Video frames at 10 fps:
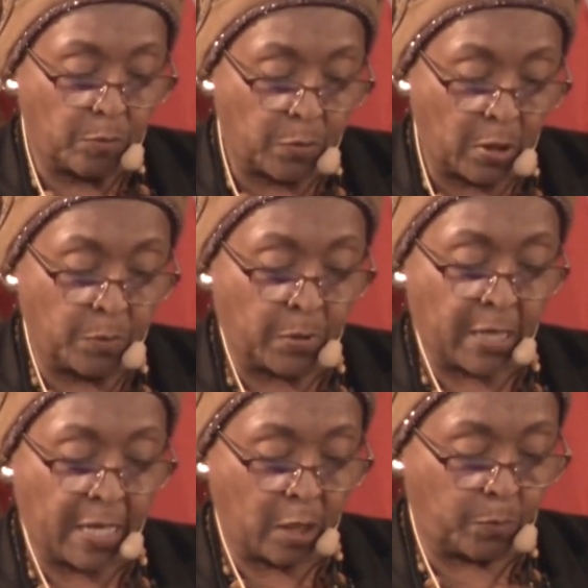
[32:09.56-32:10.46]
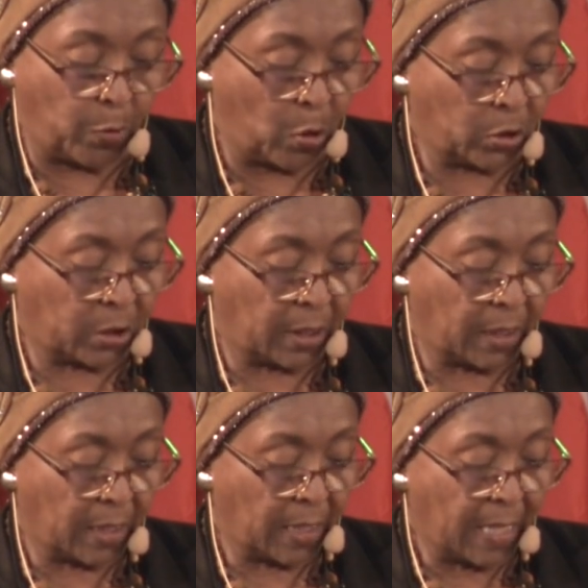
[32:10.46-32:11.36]
Berbera Airport
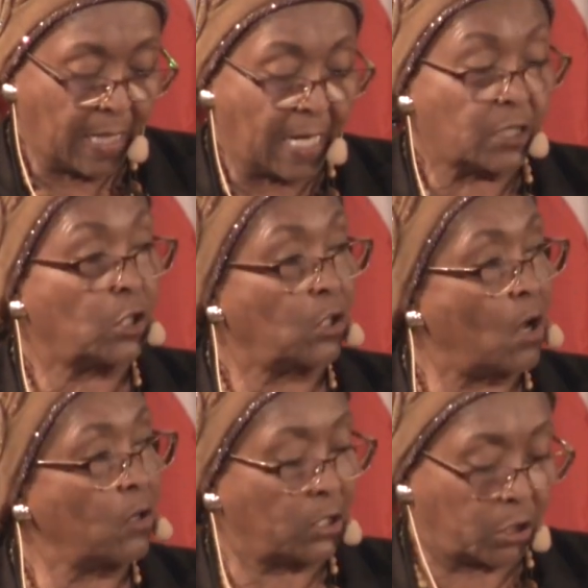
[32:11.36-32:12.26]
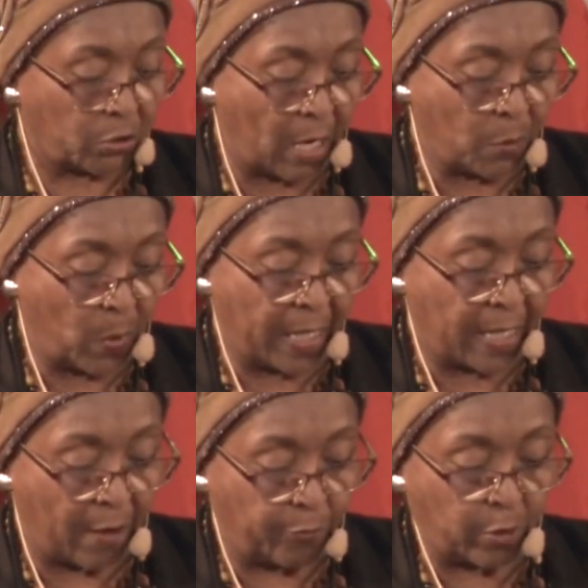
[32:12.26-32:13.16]
has the longest runway
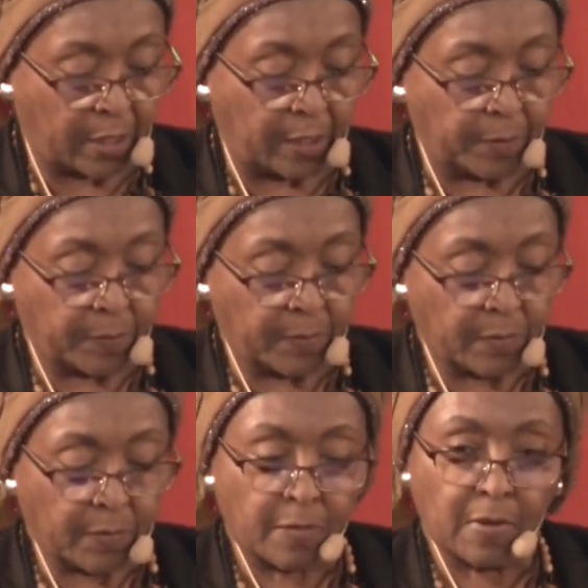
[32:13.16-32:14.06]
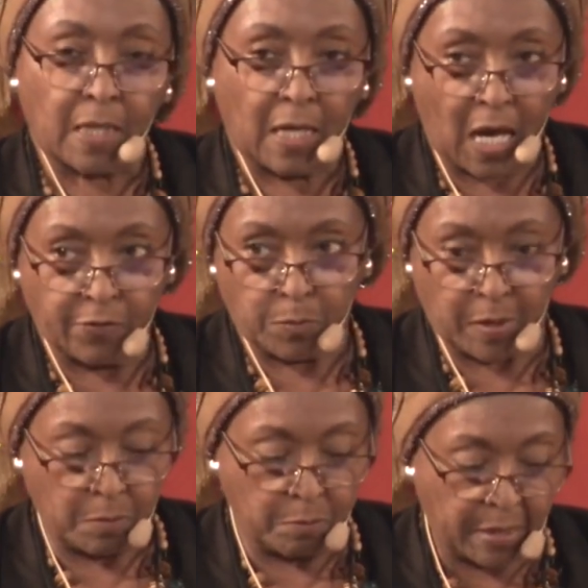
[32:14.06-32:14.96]
in Africa, having
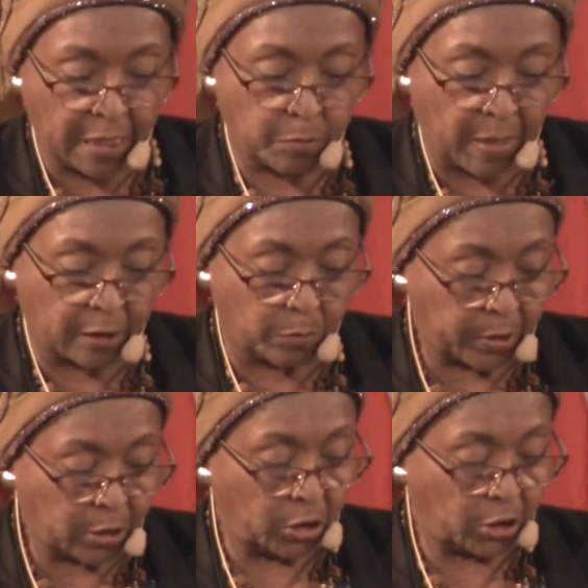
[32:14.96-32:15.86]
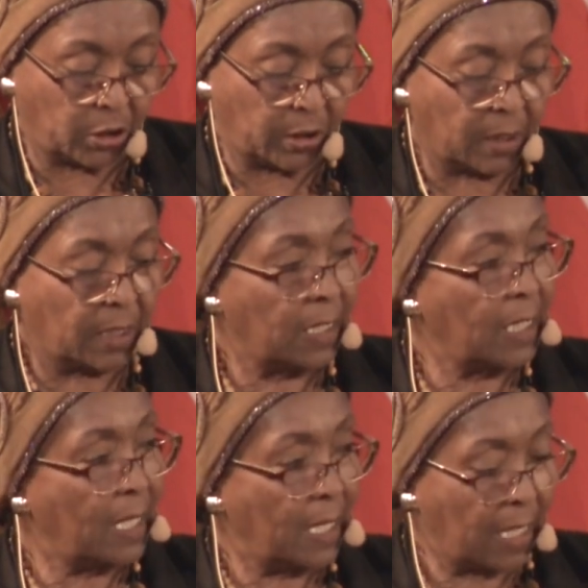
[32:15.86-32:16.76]
been built by the British,
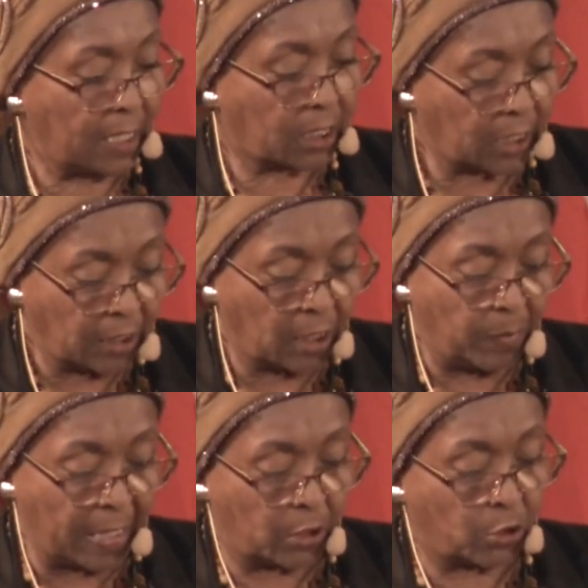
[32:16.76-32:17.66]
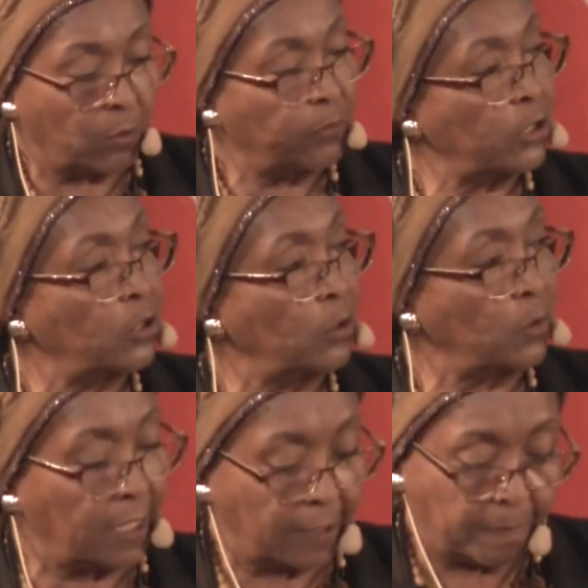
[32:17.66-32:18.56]
extended by the Soviet
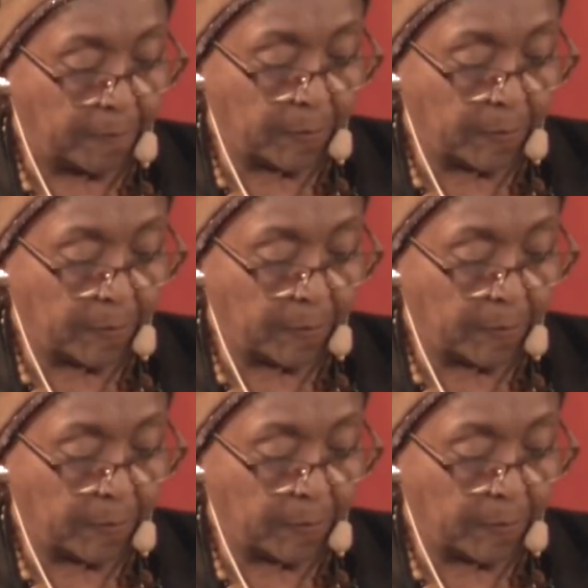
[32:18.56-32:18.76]
Union,